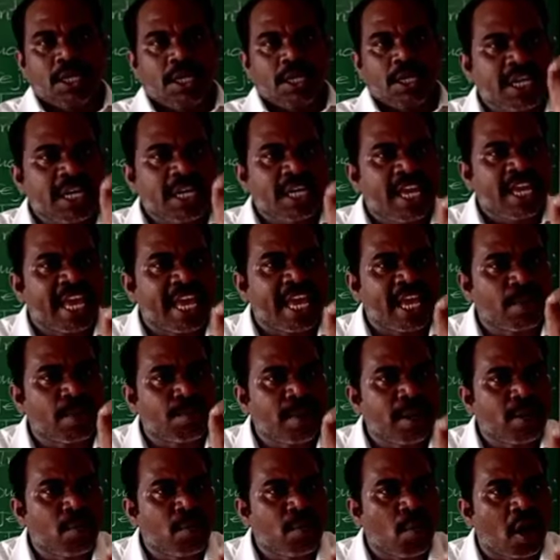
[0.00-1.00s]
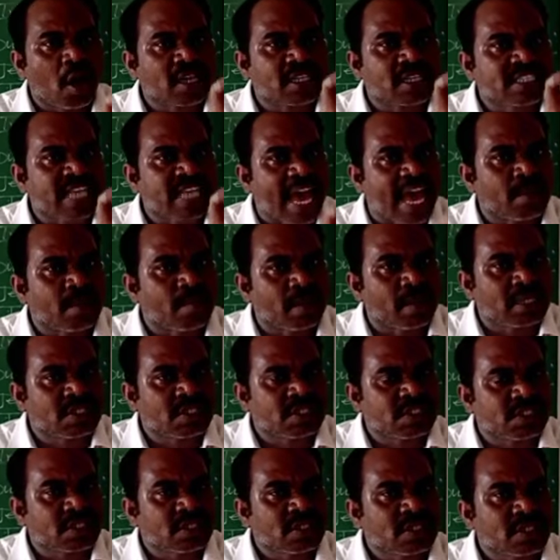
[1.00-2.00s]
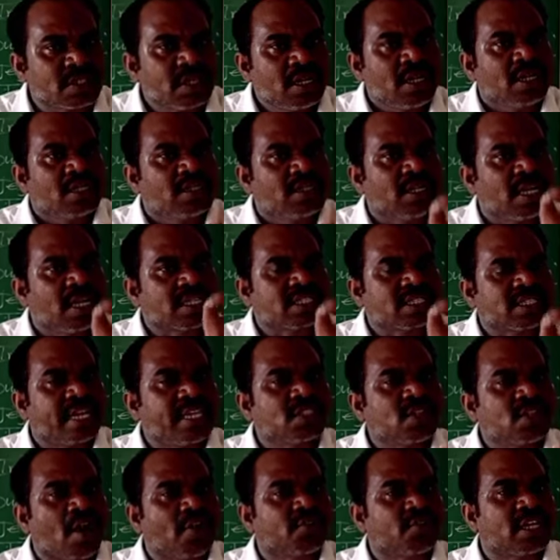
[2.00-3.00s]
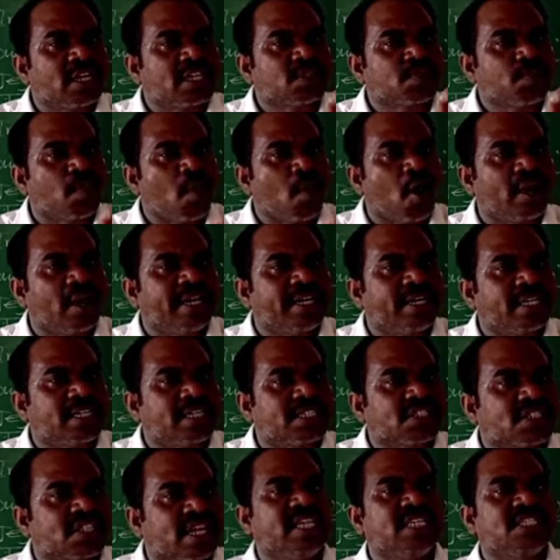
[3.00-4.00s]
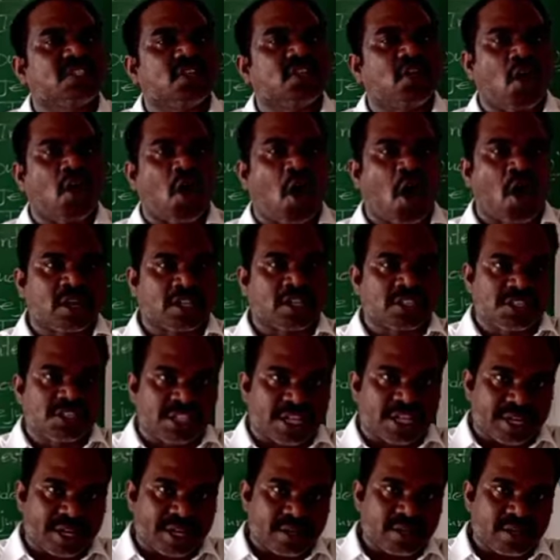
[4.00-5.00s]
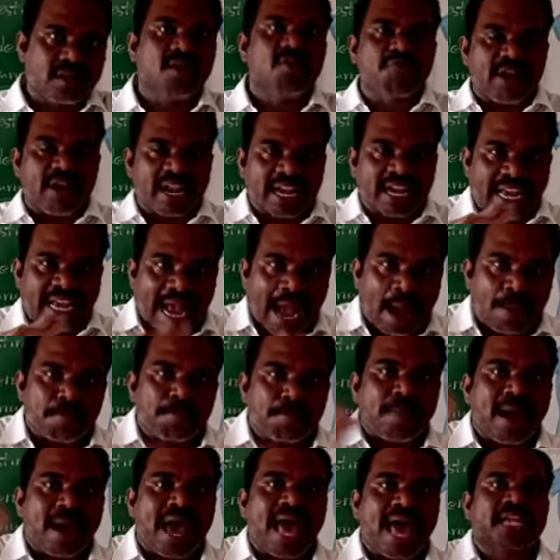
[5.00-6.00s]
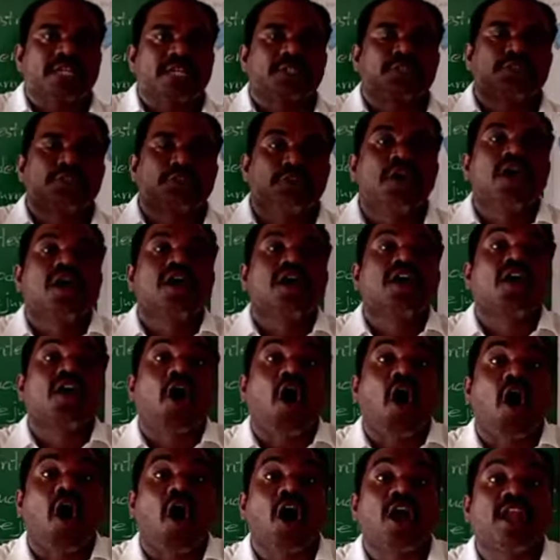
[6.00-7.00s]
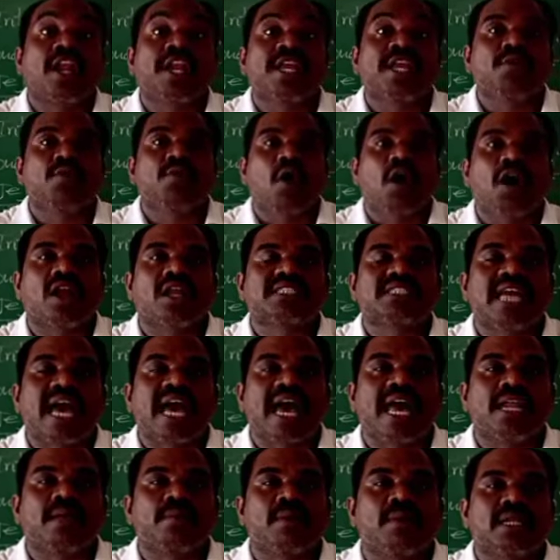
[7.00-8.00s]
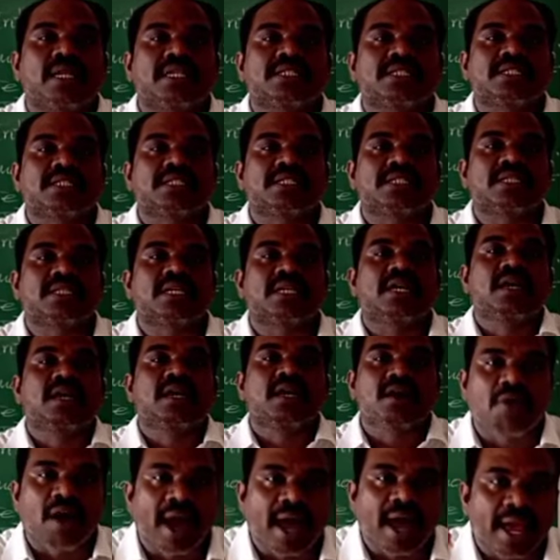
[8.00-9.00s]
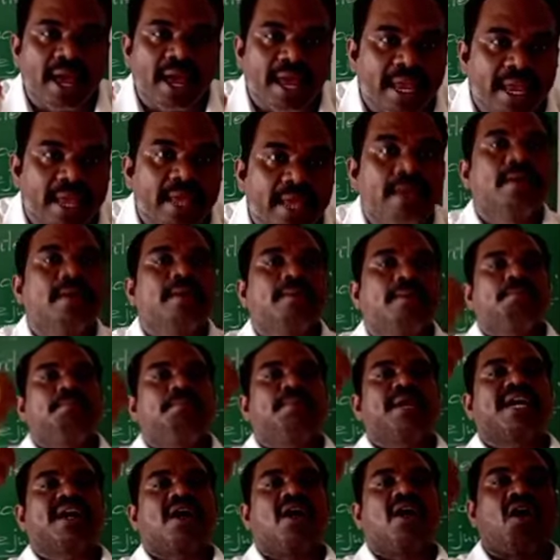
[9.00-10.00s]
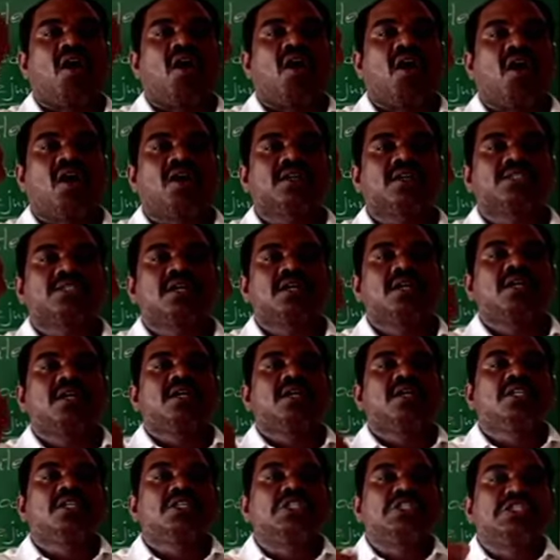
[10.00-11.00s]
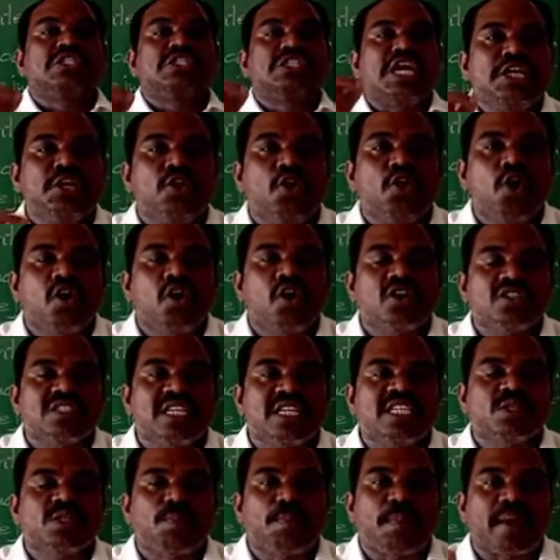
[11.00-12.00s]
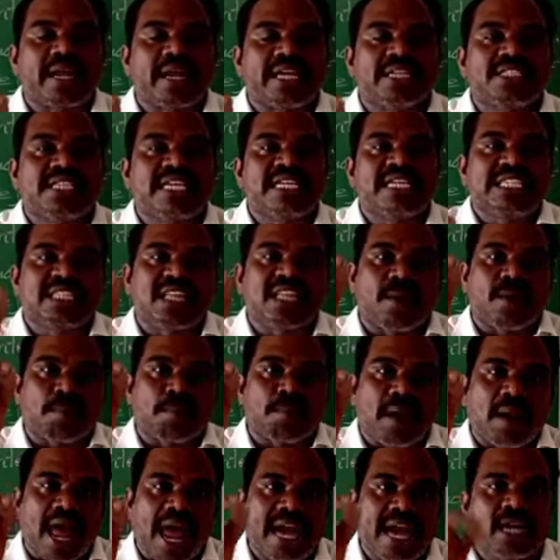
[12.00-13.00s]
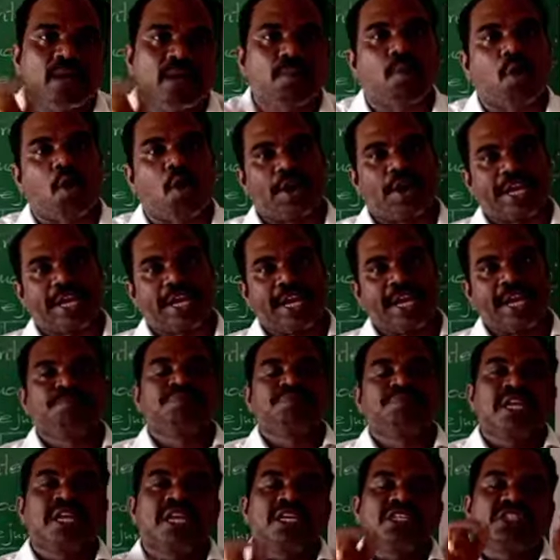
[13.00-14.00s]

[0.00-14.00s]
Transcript: In herbivorous animals, the size of the small intestine is larger when compared to carnivorous animals. Why? Because cellulose is present in the plant body.